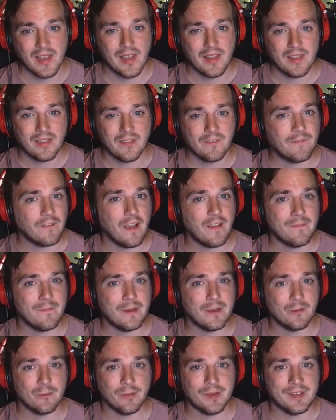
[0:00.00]
the 5-minute
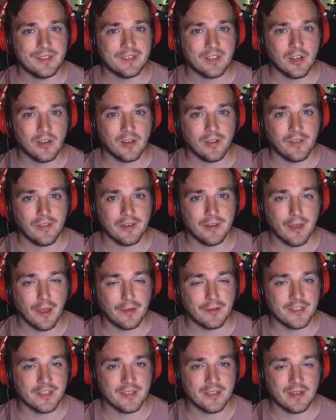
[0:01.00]
restart on the
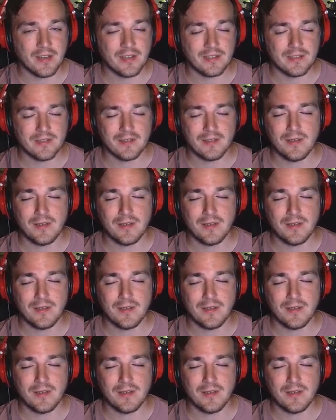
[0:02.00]
dungeon is